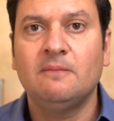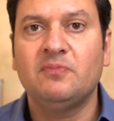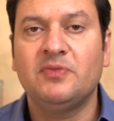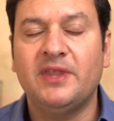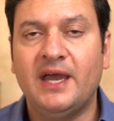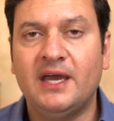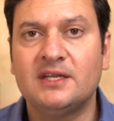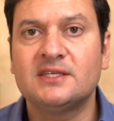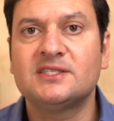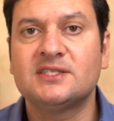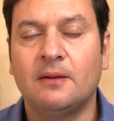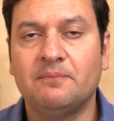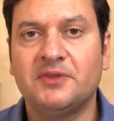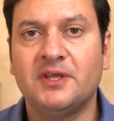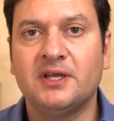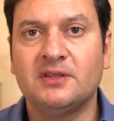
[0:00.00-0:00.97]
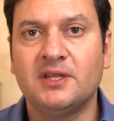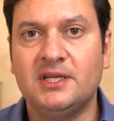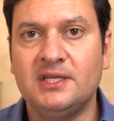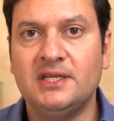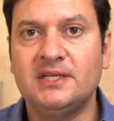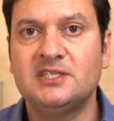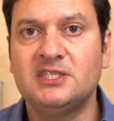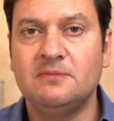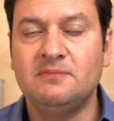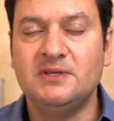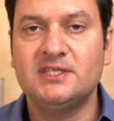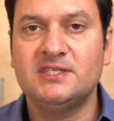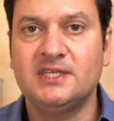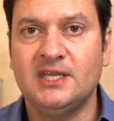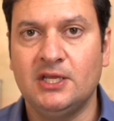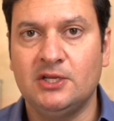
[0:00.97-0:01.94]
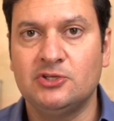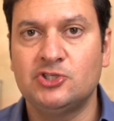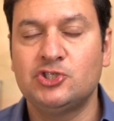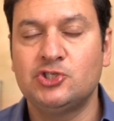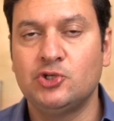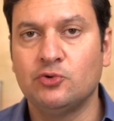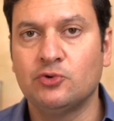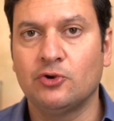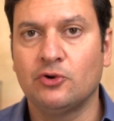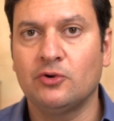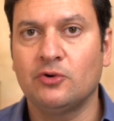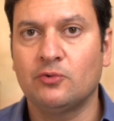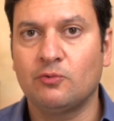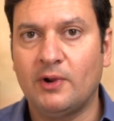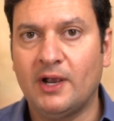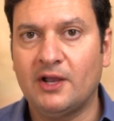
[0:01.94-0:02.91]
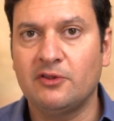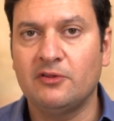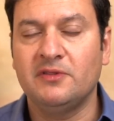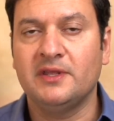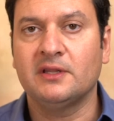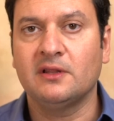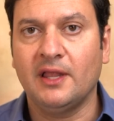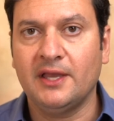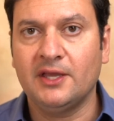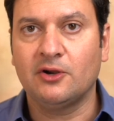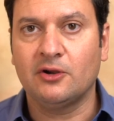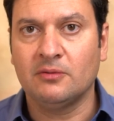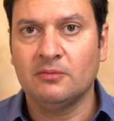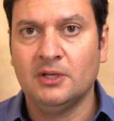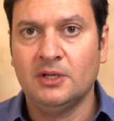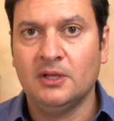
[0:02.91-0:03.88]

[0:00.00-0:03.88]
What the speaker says: that is something that needs to be seen sooner rather than later,